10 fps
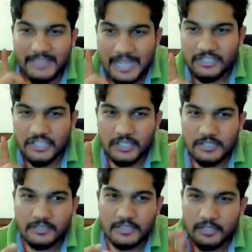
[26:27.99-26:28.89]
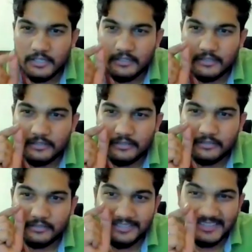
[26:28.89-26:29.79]
Tajik is the,
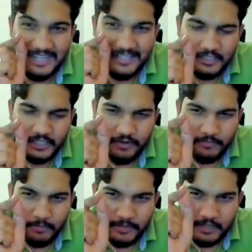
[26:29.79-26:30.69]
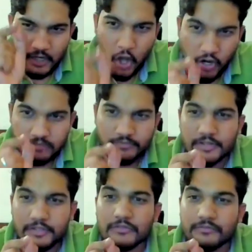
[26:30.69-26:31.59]
the transit of a moment locked
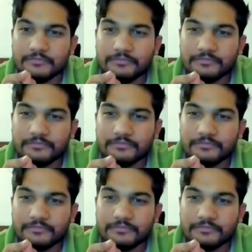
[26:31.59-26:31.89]
for you.